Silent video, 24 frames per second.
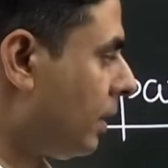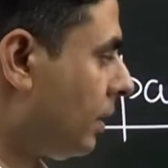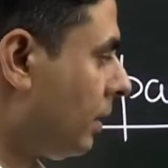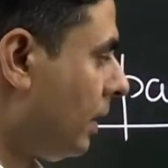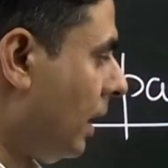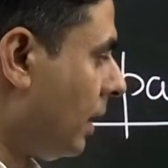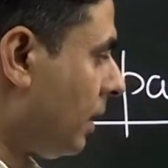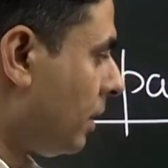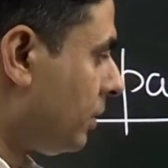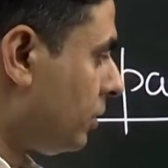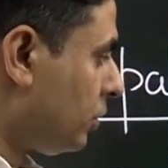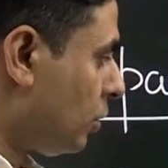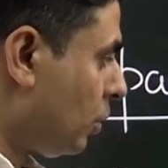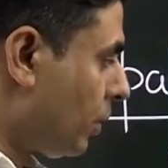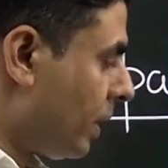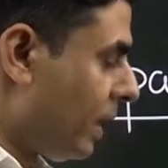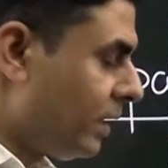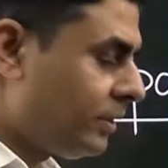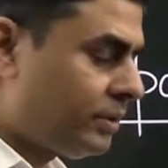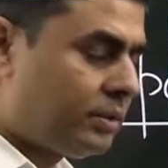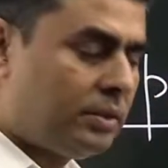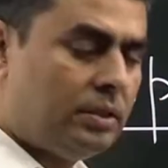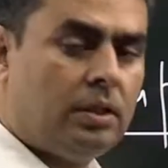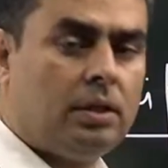That is known
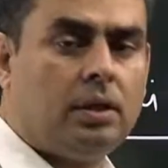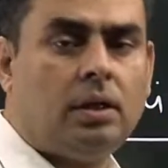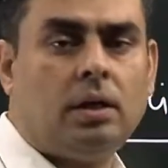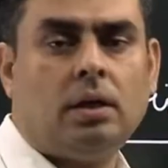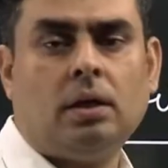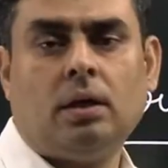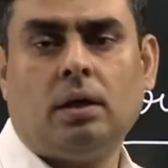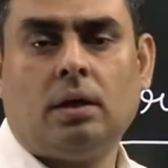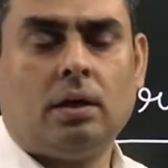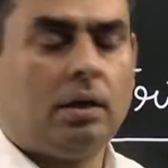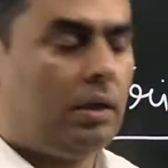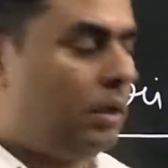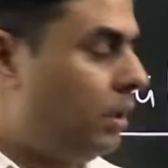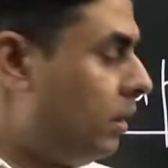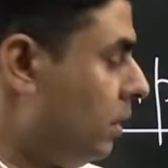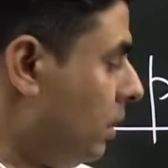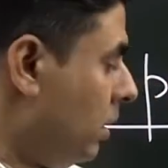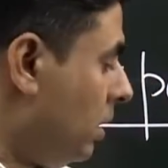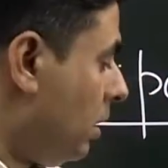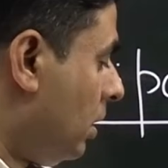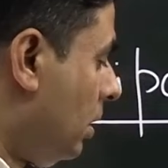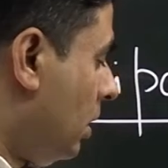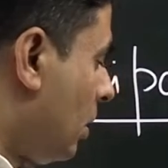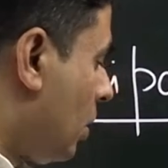as
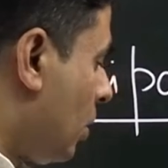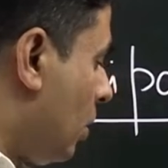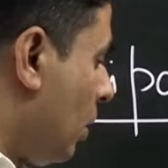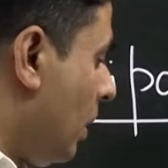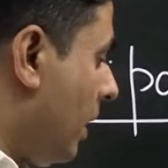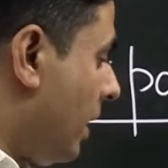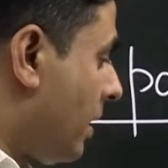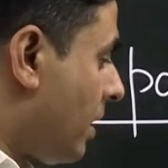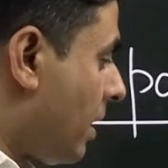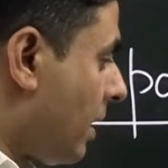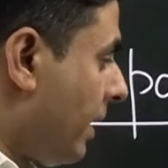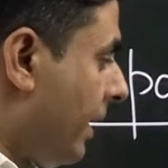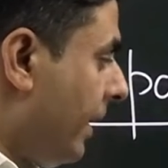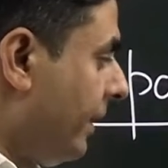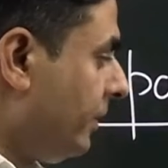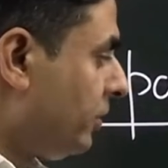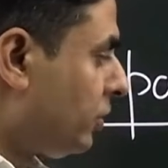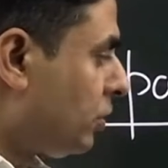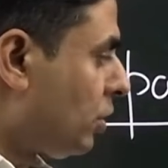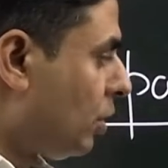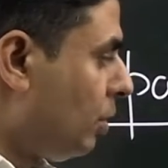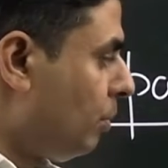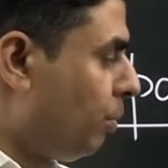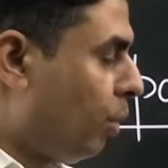
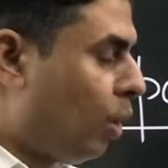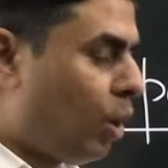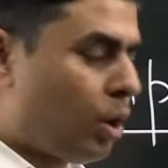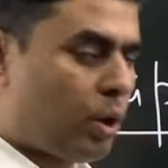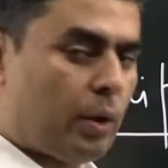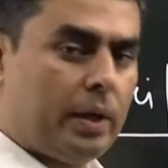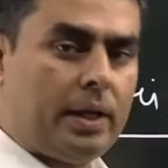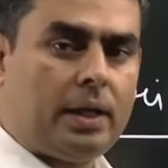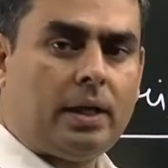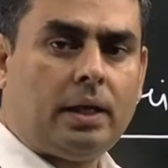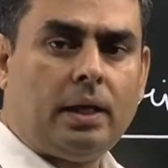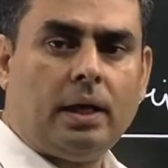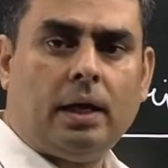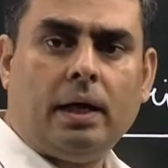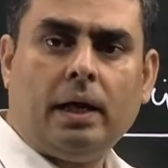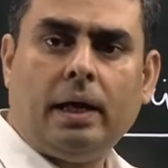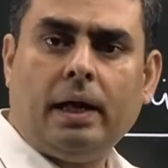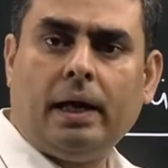collateralized borrowing